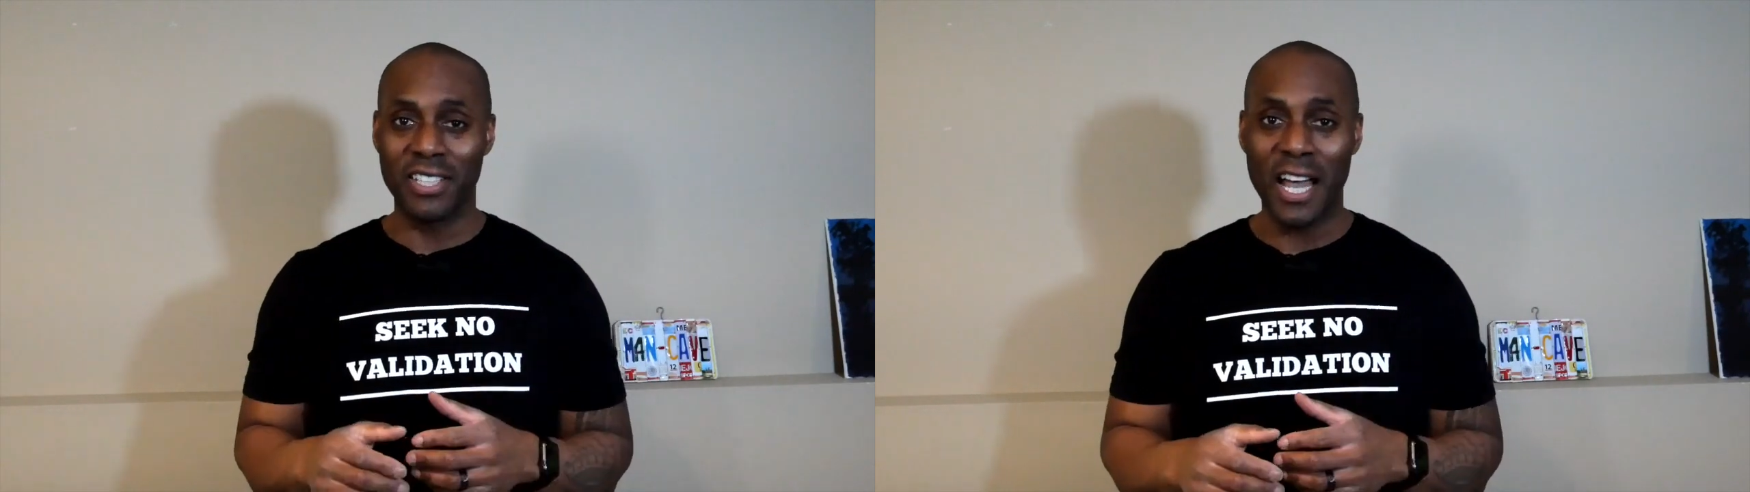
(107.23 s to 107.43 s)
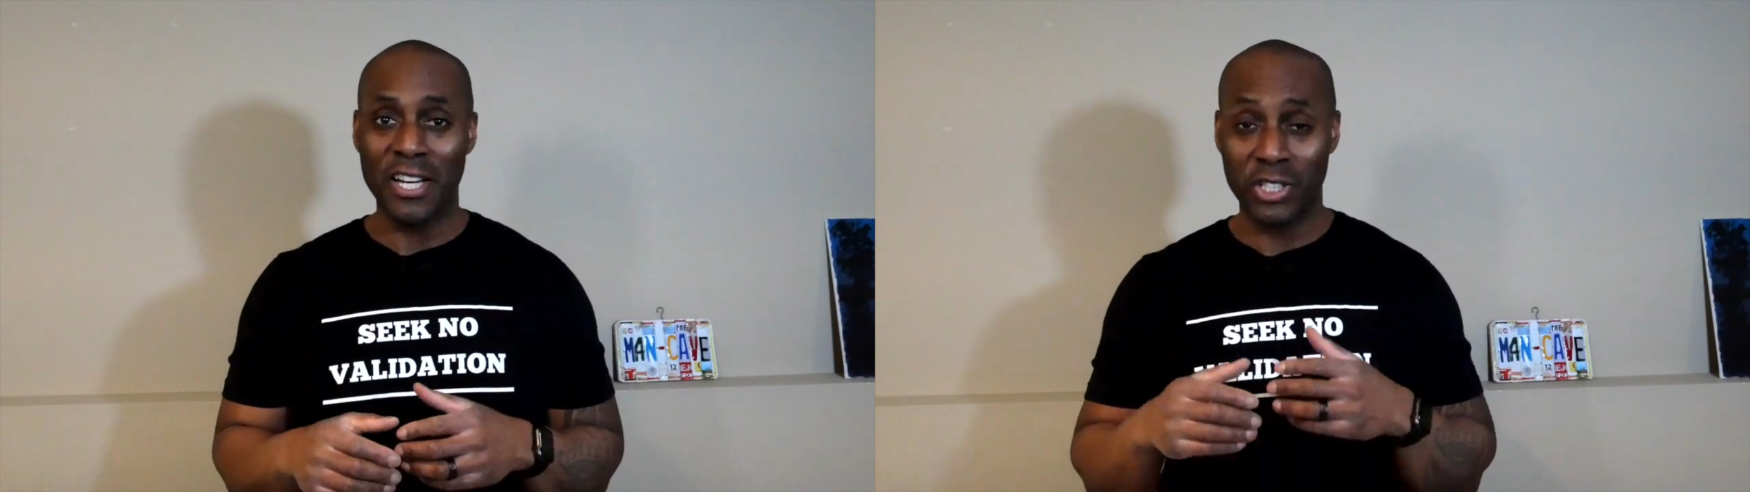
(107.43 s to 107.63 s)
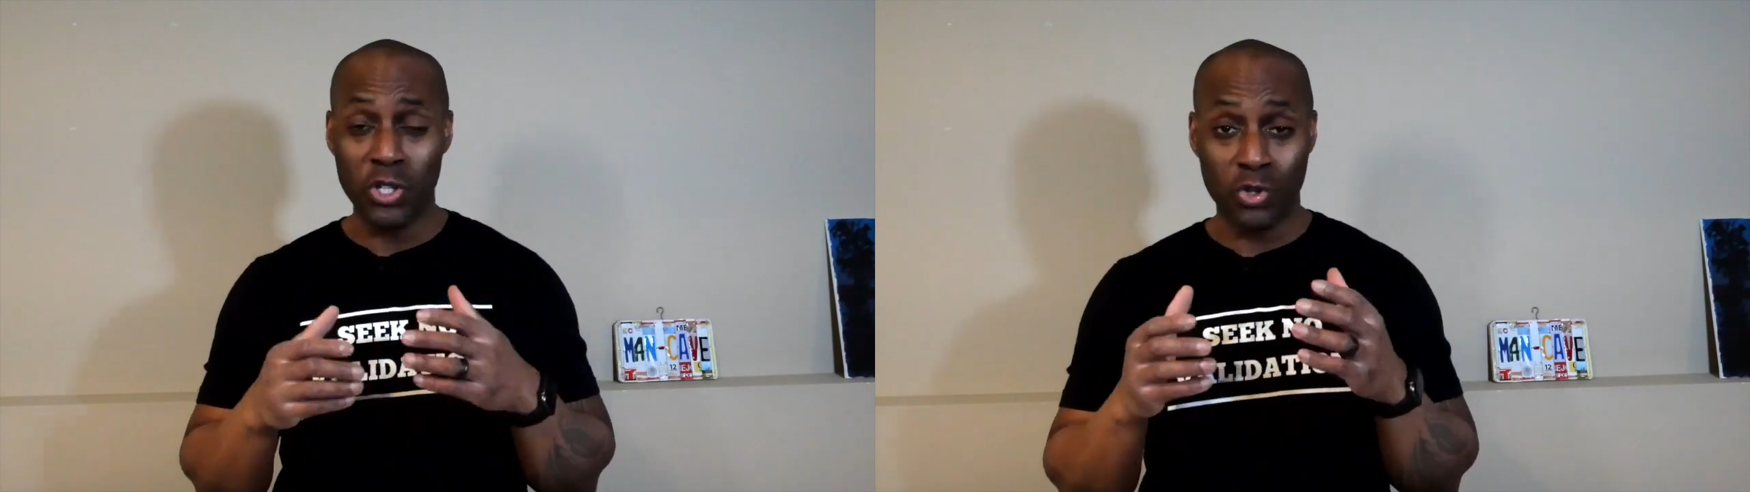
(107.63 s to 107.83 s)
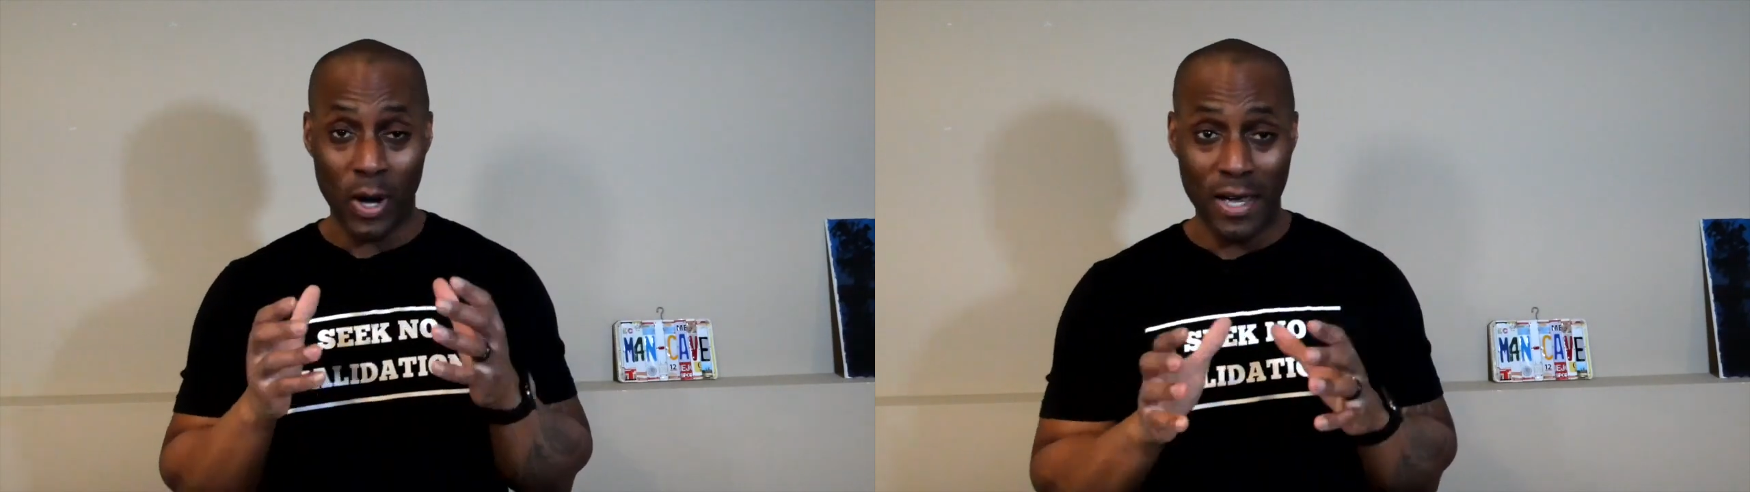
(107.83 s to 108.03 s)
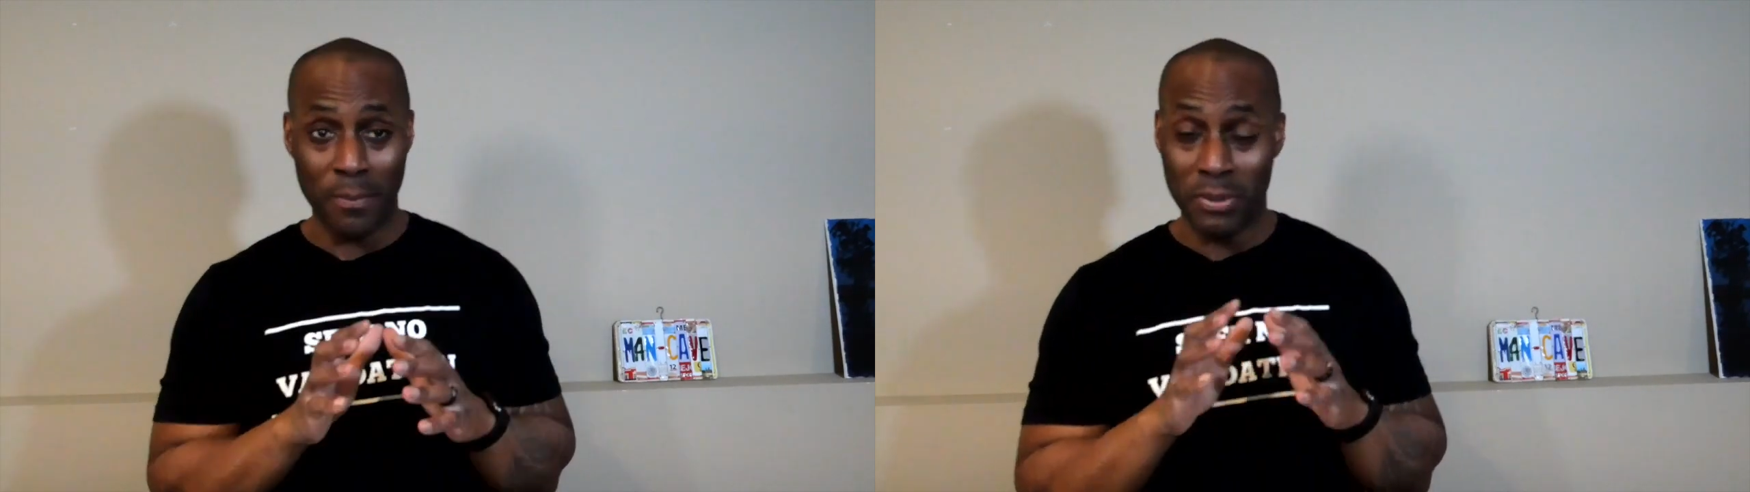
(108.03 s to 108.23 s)
to actually
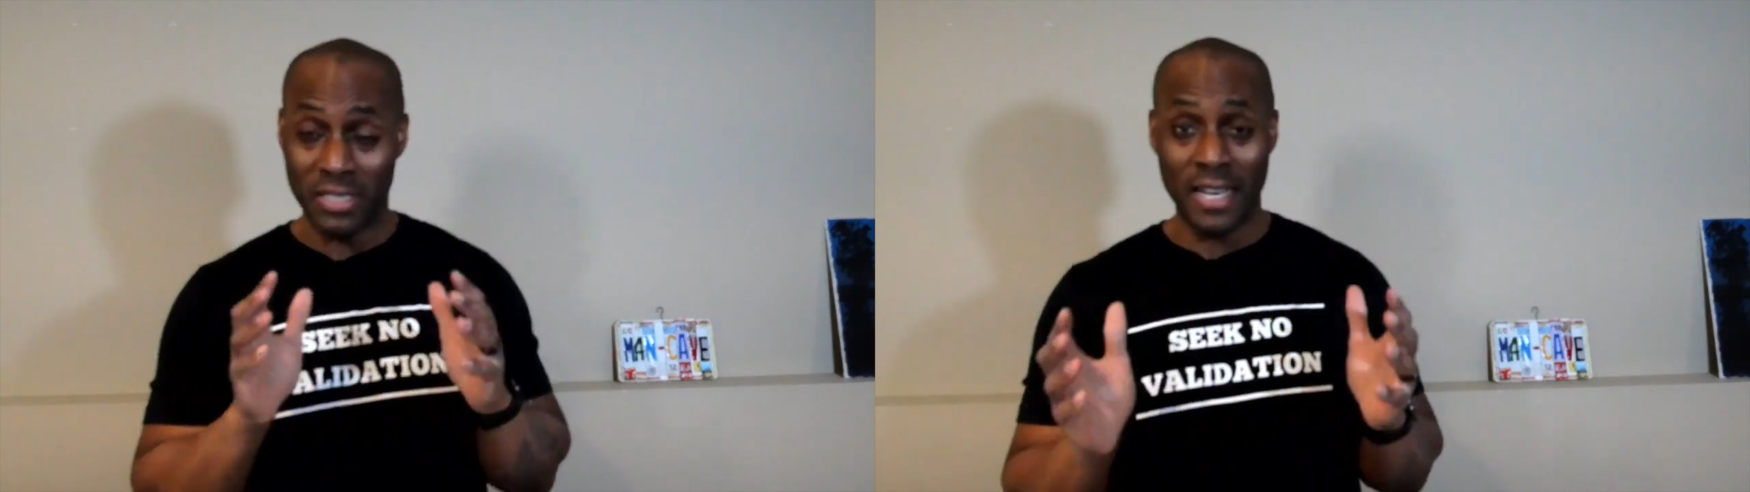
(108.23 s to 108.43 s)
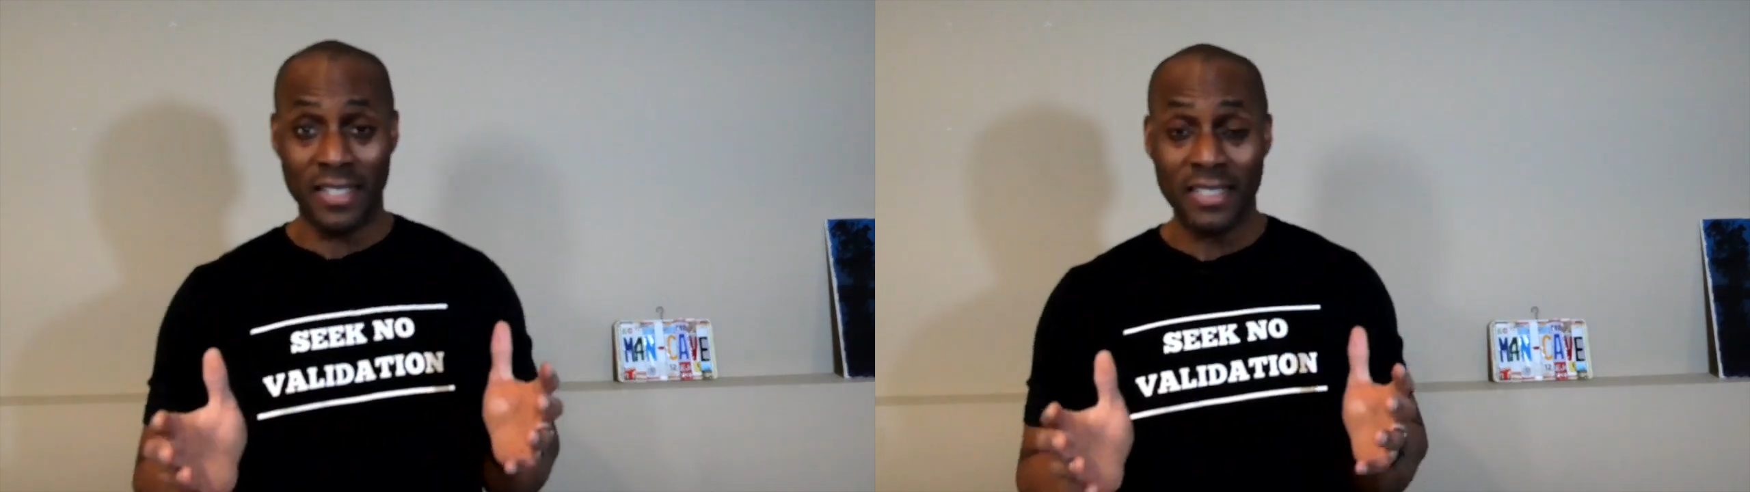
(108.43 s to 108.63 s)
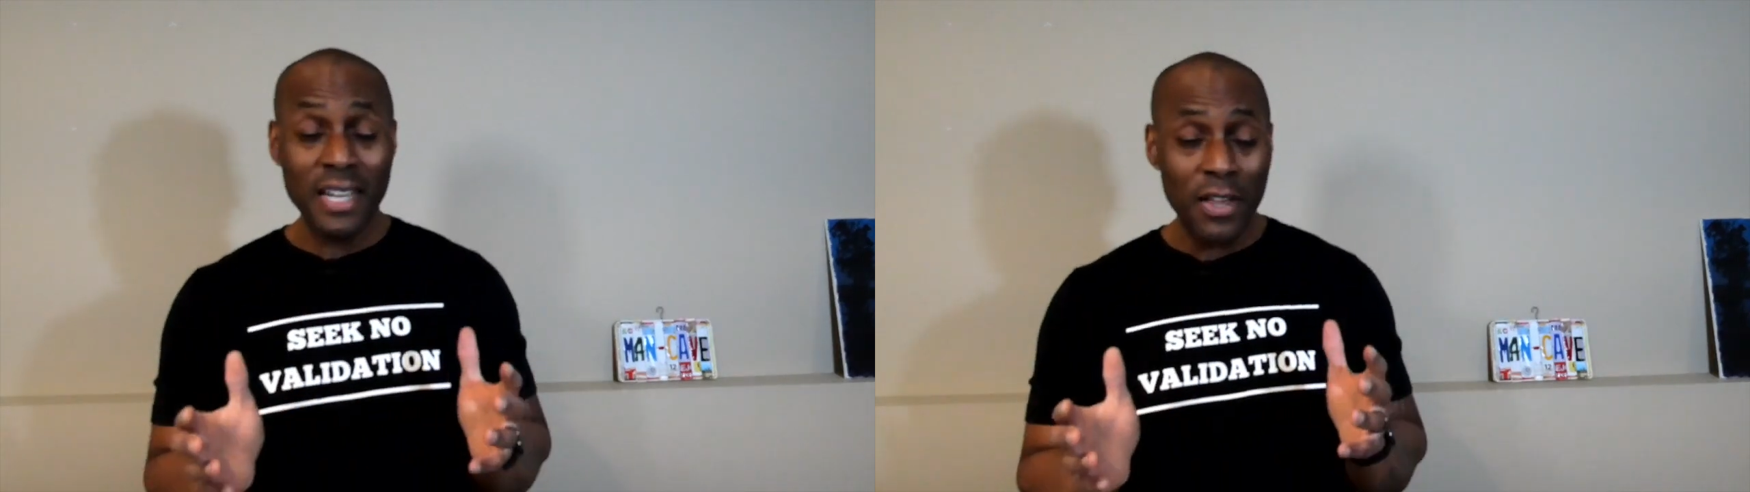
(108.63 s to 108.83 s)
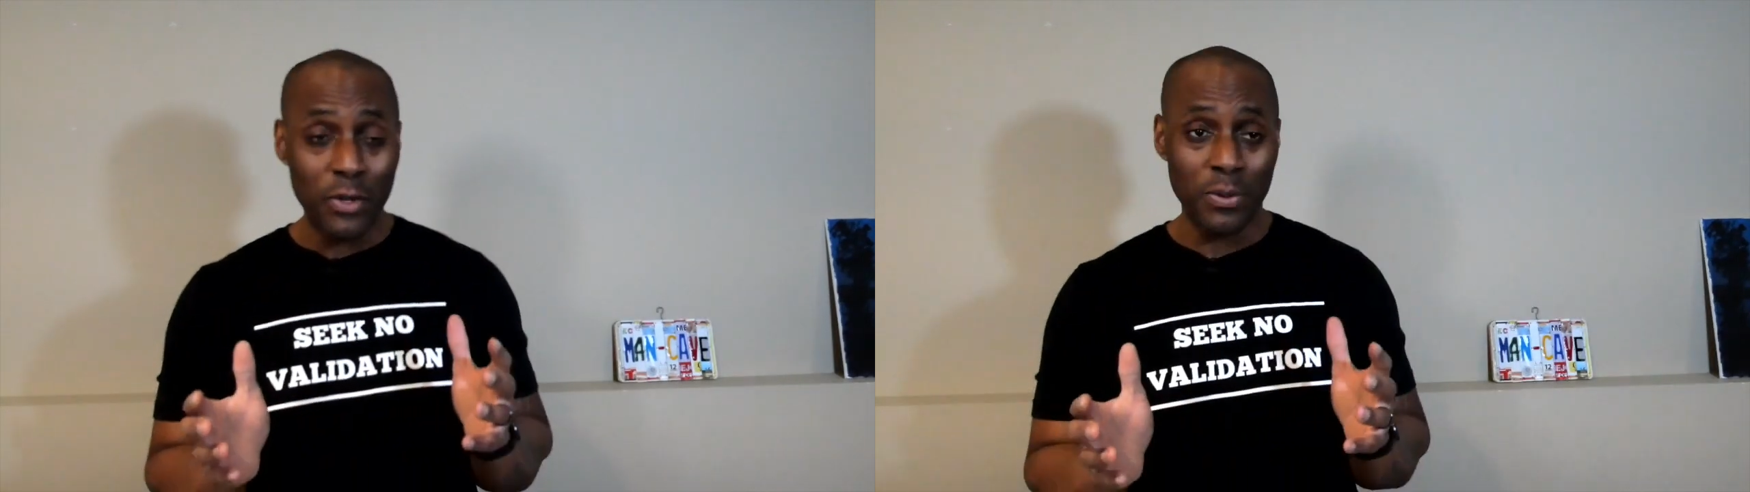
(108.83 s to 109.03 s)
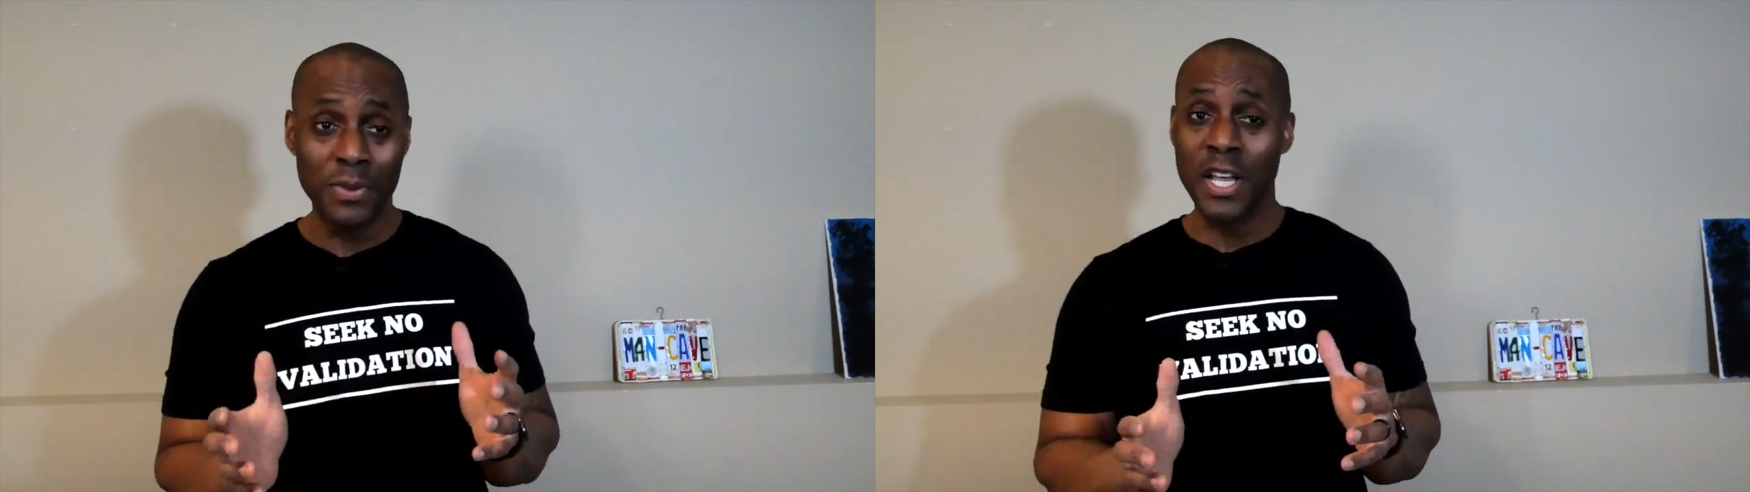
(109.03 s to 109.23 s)
try to put the tank
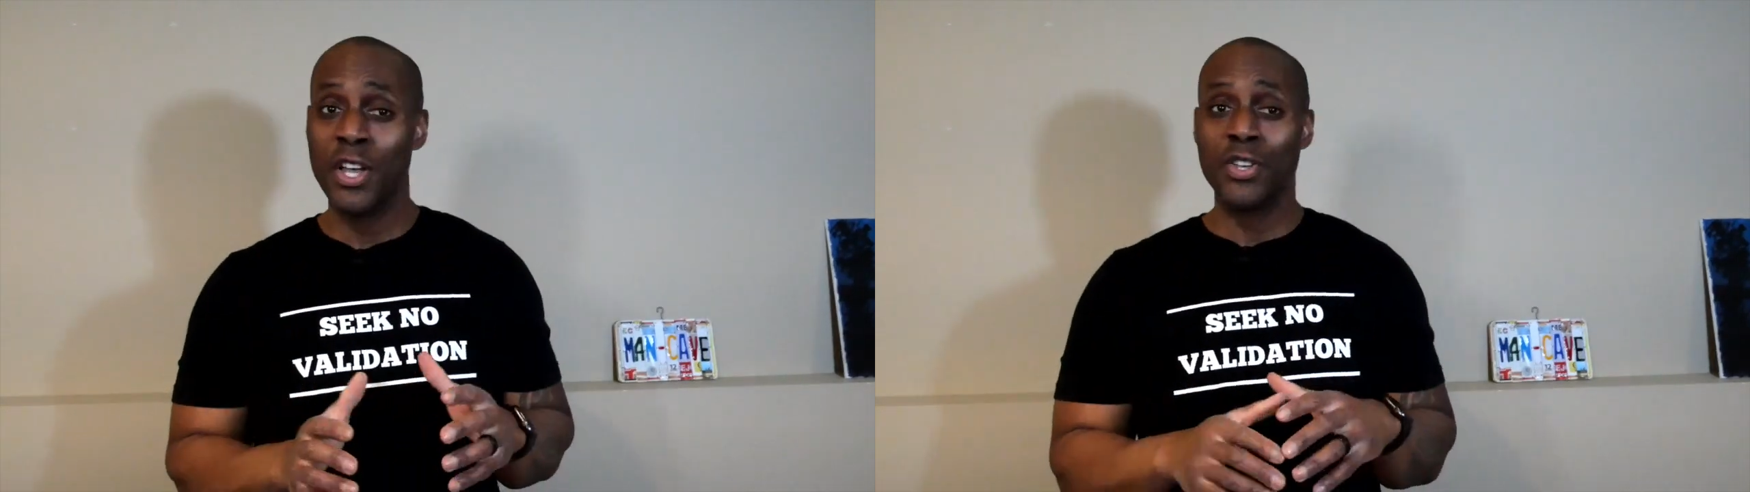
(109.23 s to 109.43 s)
together.